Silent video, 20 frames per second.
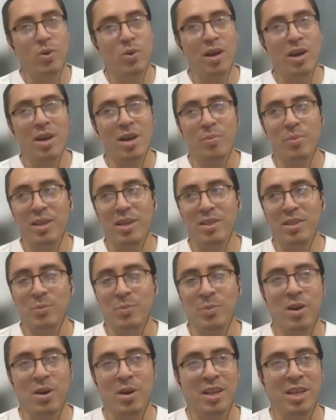why I made this
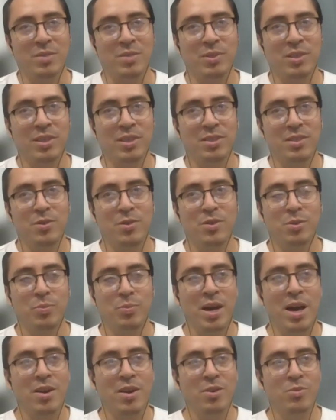podcast, because there is a
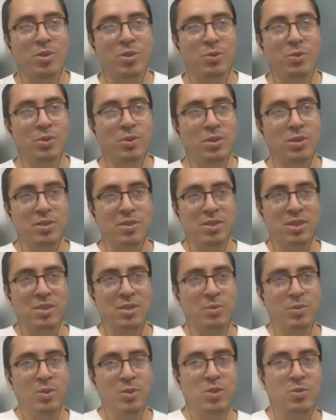pattern between this and
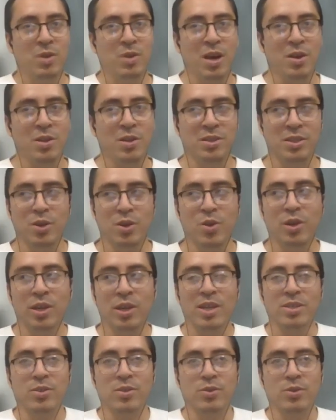spirituality. It's like,
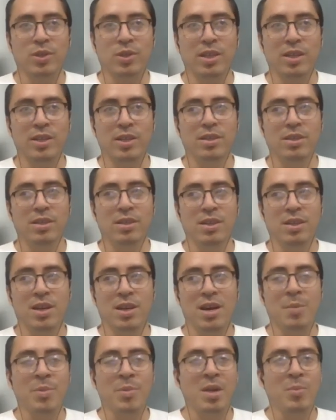okay, so like
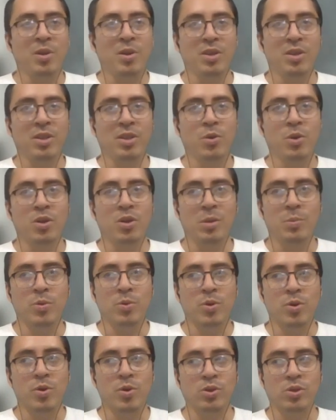I'm not my ego
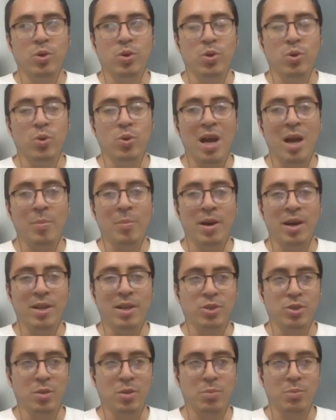anymore. So who am
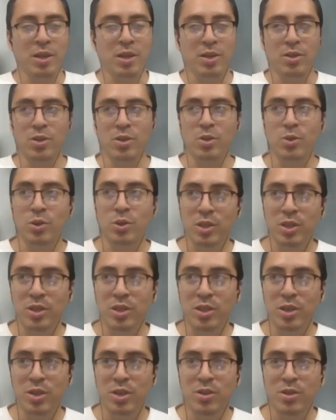I? Should I make a new
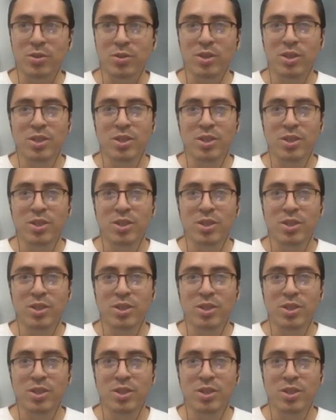ego?